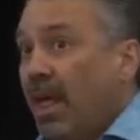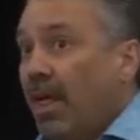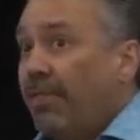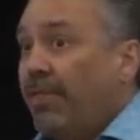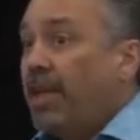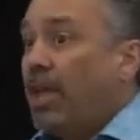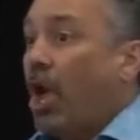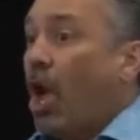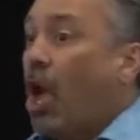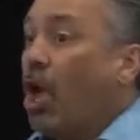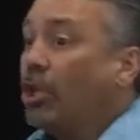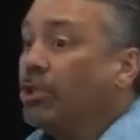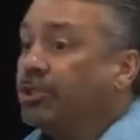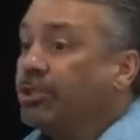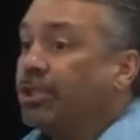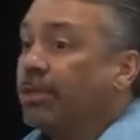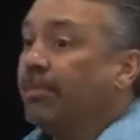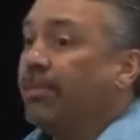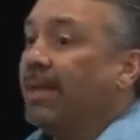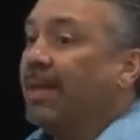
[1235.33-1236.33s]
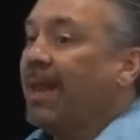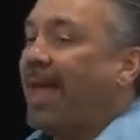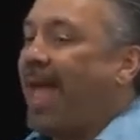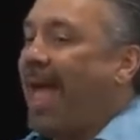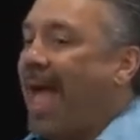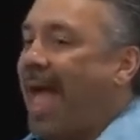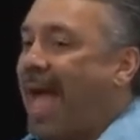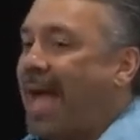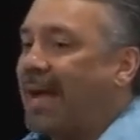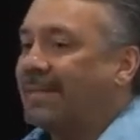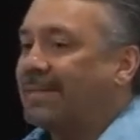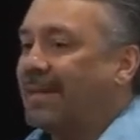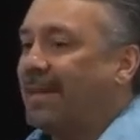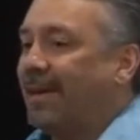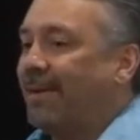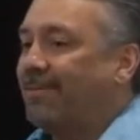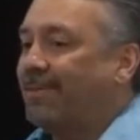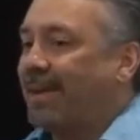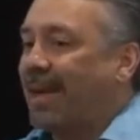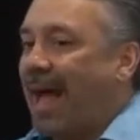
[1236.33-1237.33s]
The ultimate act
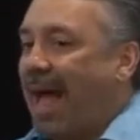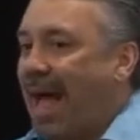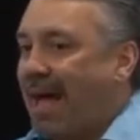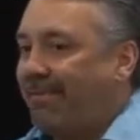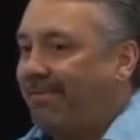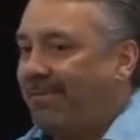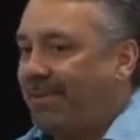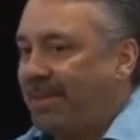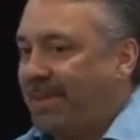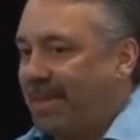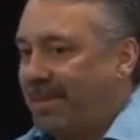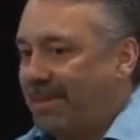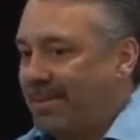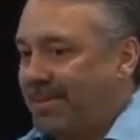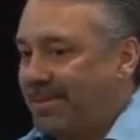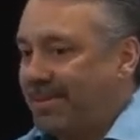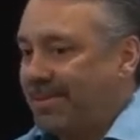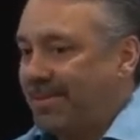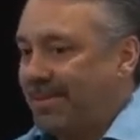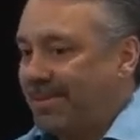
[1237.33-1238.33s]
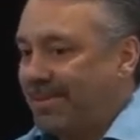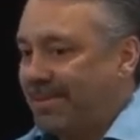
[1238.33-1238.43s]
of confidence